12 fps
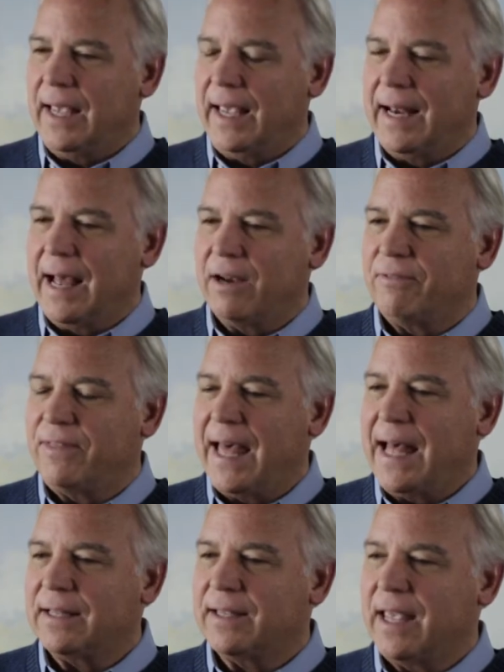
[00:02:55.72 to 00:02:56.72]
And out of
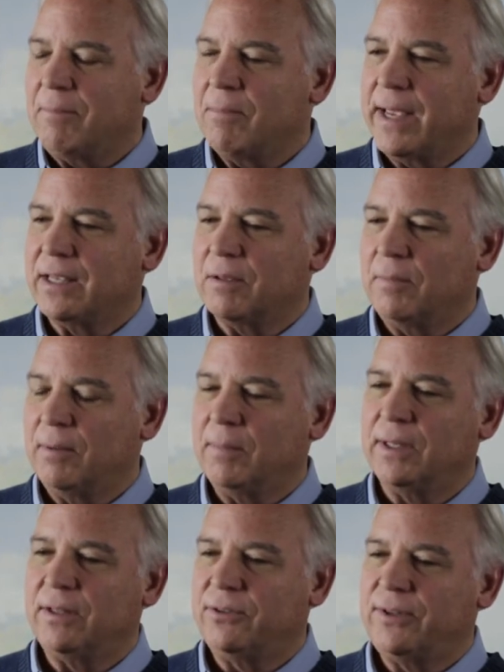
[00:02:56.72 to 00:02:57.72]
that came my
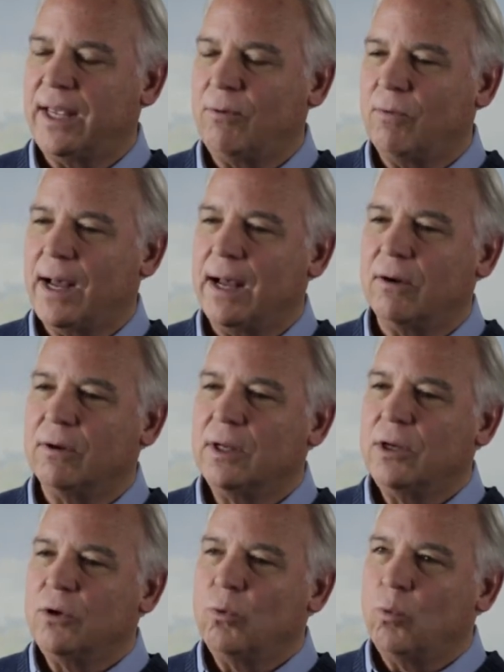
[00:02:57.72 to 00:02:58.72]
commitment to say, wow,
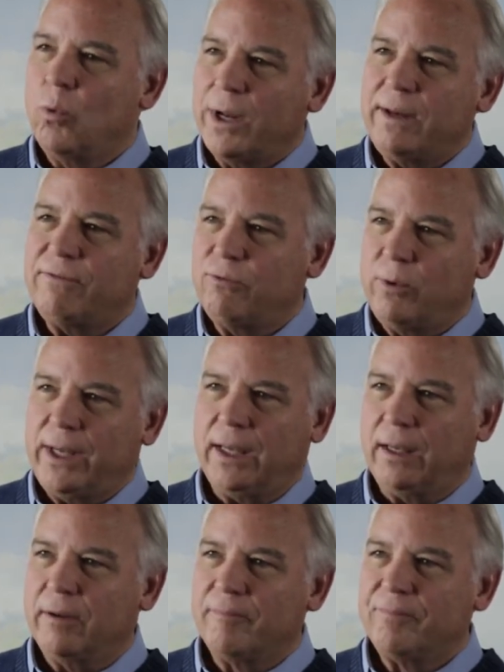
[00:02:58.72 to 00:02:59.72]
what if
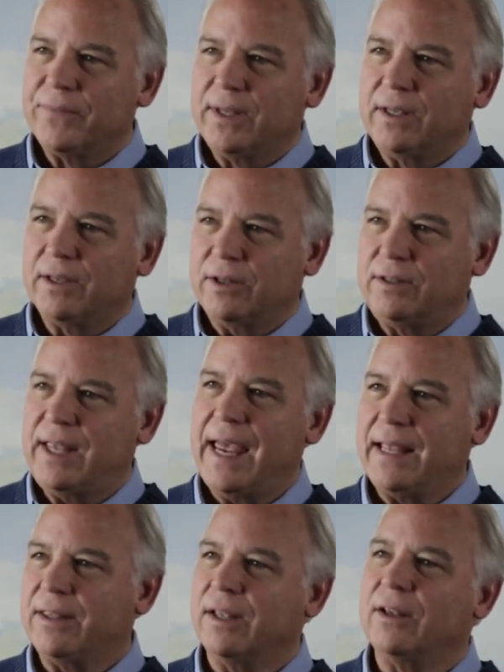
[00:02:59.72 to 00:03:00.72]
we could
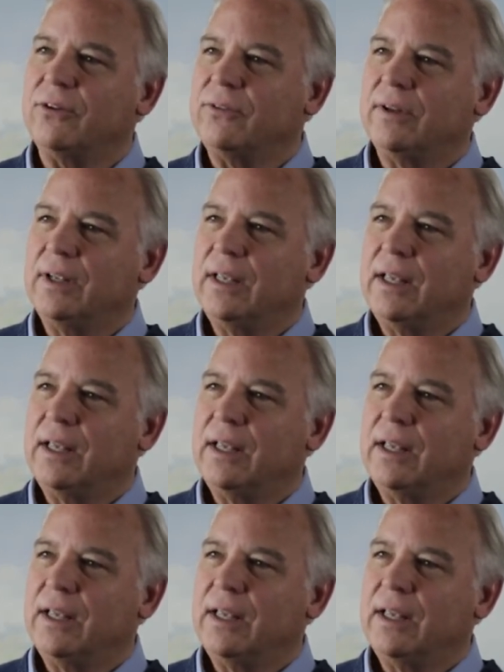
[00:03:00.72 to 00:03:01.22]
take this